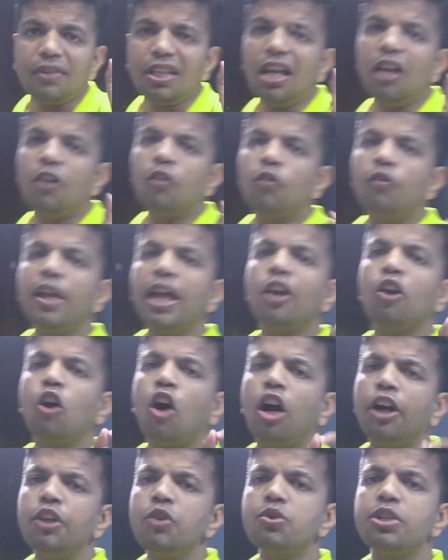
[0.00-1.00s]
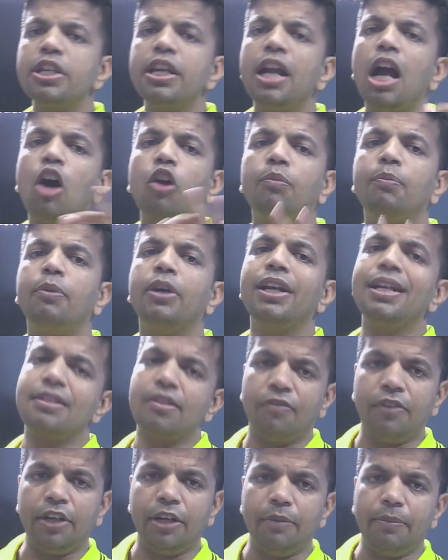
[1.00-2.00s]
we are not using output as a
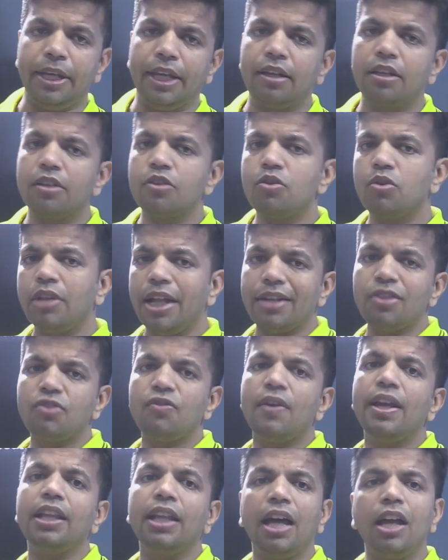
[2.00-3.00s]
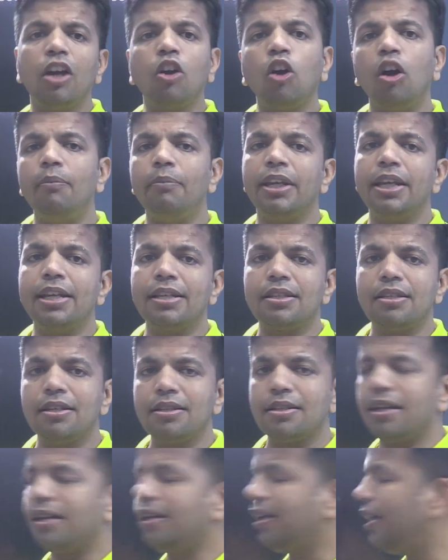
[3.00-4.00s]
feedback, so that's why they are combinational
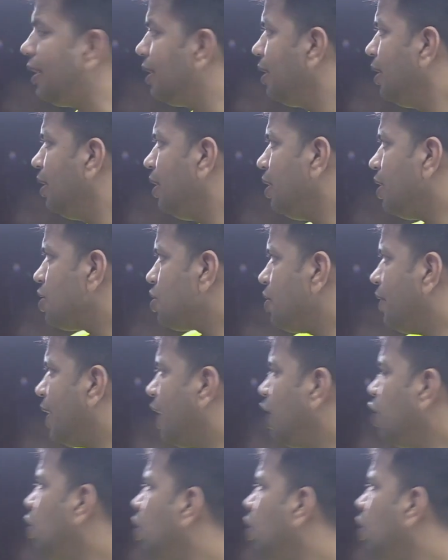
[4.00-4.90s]
circuit. So you can go